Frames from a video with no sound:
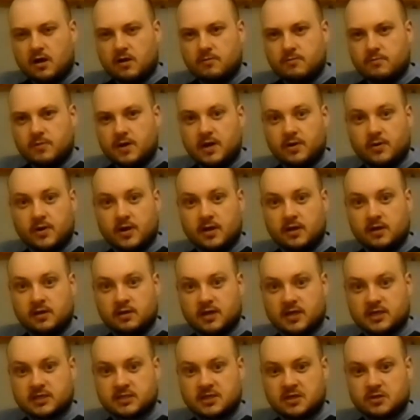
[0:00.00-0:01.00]
But anyway,
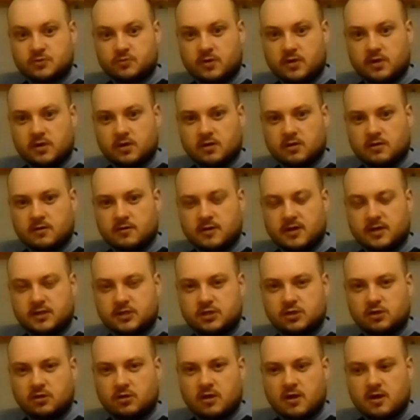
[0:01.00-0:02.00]
that's next week.
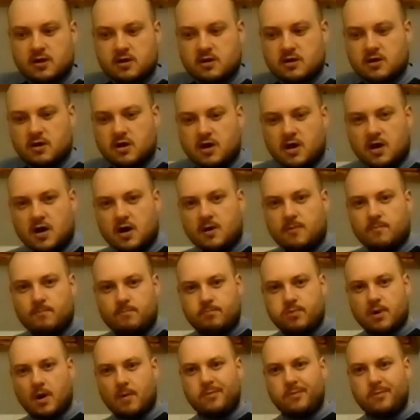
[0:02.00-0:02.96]
Until then, bye